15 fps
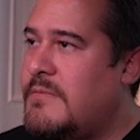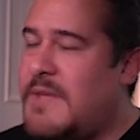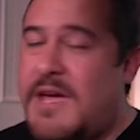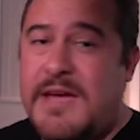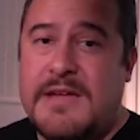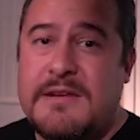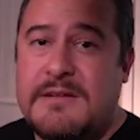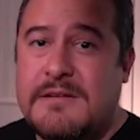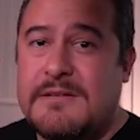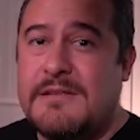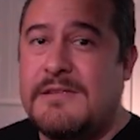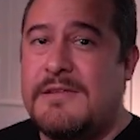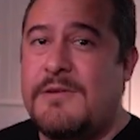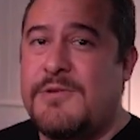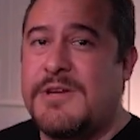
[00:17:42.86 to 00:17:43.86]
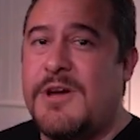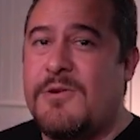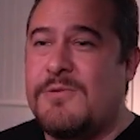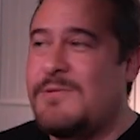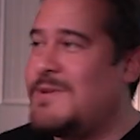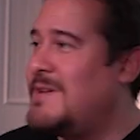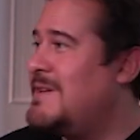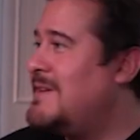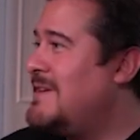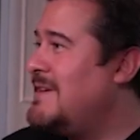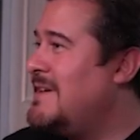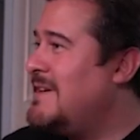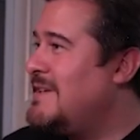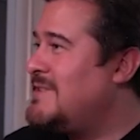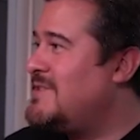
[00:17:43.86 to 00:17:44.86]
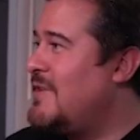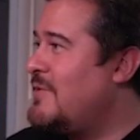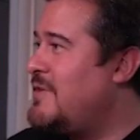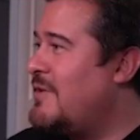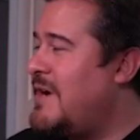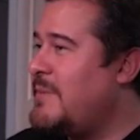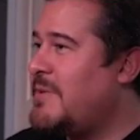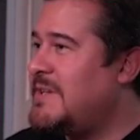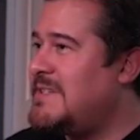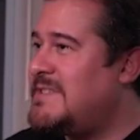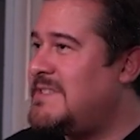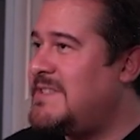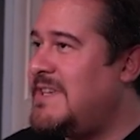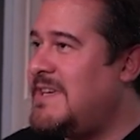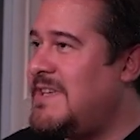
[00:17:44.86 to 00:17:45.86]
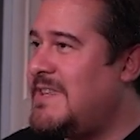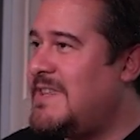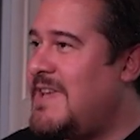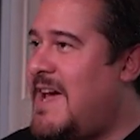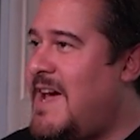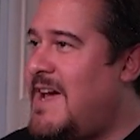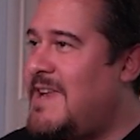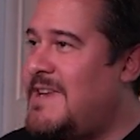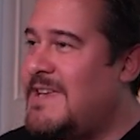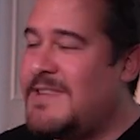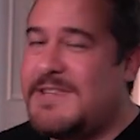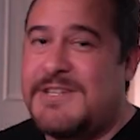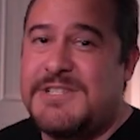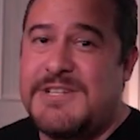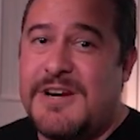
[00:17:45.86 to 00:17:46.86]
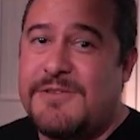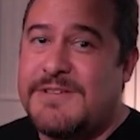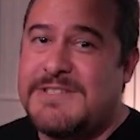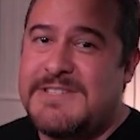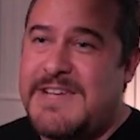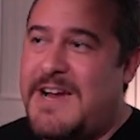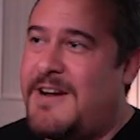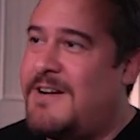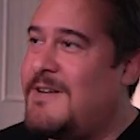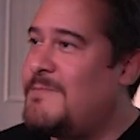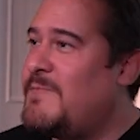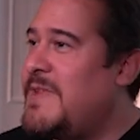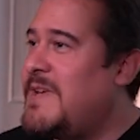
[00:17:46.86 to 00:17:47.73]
And there we go. So you're able to see that the share is there.